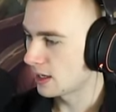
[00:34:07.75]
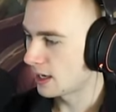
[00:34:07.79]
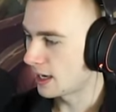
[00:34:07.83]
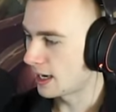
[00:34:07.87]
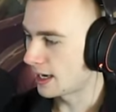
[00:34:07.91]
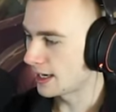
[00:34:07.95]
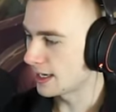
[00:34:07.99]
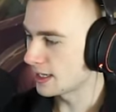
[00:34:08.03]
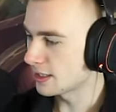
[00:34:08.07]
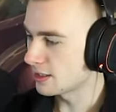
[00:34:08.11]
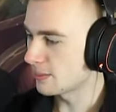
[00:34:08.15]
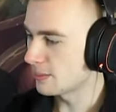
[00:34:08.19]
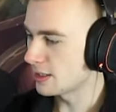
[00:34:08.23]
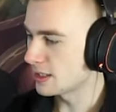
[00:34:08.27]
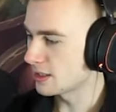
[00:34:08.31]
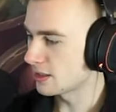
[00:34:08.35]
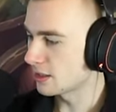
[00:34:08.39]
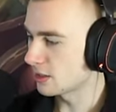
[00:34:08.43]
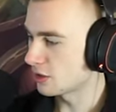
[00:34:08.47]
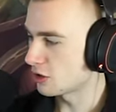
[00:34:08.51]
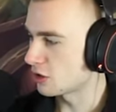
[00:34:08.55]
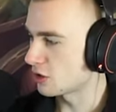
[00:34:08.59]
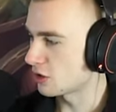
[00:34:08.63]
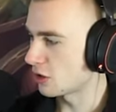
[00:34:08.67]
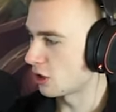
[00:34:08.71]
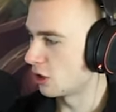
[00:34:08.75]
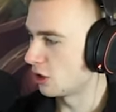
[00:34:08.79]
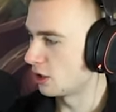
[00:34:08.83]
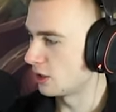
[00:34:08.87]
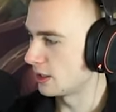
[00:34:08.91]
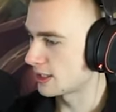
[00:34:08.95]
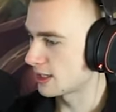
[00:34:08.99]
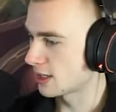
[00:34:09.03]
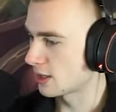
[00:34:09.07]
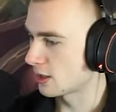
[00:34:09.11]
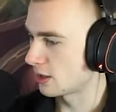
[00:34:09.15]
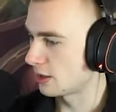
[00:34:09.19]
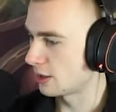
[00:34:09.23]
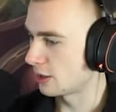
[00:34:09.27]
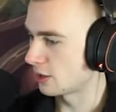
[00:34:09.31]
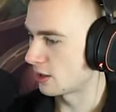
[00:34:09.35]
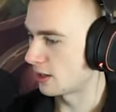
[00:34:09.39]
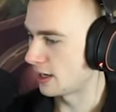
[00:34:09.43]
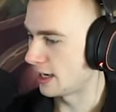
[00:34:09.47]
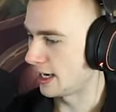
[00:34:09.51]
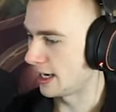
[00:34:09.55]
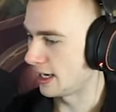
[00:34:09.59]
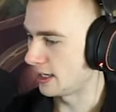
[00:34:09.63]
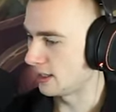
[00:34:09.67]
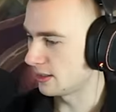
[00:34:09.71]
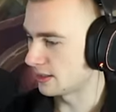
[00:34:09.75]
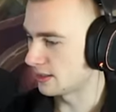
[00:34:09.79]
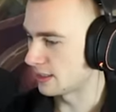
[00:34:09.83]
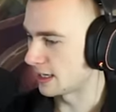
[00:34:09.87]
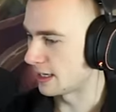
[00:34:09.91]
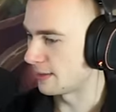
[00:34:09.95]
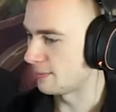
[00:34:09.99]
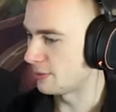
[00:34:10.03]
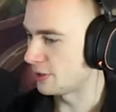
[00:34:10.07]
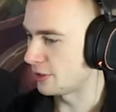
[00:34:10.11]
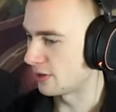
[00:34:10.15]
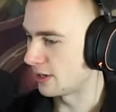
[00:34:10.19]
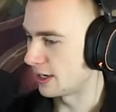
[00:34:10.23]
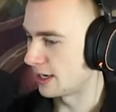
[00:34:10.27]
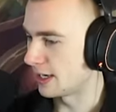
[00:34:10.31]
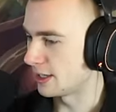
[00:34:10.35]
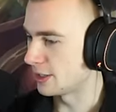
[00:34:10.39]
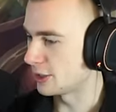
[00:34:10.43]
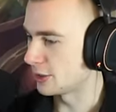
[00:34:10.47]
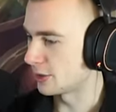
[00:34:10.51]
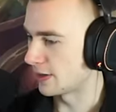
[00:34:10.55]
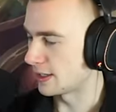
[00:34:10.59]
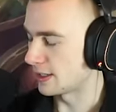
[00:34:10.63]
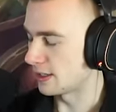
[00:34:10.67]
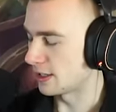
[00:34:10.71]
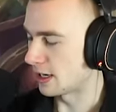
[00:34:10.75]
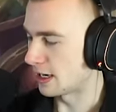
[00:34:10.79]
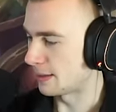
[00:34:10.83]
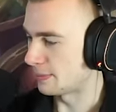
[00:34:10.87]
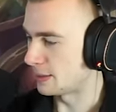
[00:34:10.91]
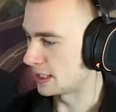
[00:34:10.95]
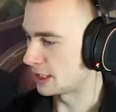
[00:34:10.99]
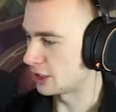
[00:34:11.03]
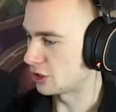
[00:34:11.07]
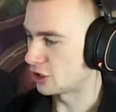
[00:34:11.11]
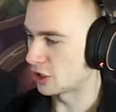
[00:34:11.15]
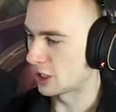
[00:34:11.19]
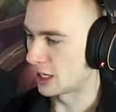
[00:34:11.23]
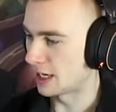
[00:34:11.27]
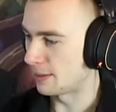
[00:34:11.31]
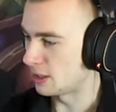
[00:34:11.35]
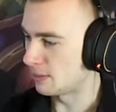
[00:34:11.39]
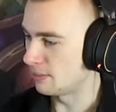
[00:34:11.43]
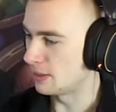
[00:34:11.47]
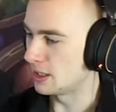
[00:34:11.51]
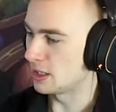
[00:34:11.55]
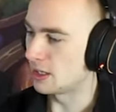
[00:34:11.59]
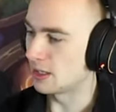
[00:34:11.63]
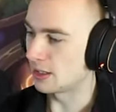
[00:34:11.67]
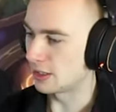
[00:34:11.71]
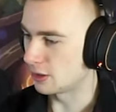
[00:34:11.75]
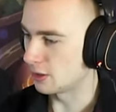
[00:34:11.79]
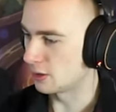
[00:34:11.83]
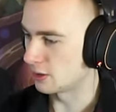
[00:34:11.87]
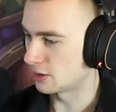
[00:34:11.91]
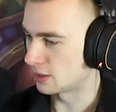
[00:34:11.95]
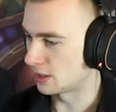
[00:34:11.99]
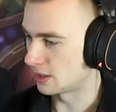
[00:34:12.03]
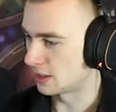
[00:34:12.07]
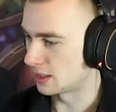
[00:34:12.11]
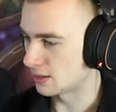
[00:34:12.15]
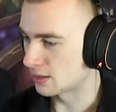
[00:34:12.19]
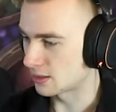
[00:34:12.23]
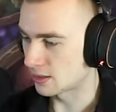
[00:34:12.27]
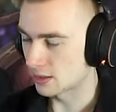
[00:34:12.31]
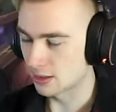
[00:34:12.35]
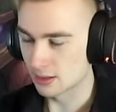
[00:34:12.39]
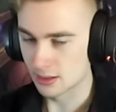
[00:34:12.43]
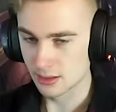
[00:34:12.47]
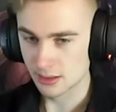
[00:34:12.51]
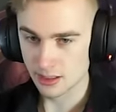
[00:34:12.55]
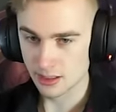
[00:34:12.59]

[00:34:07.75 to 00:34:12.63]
I guess that means let's just, let's clear our hand. Let's empty our hand. So if I top deck a chime, it immediately goes on this.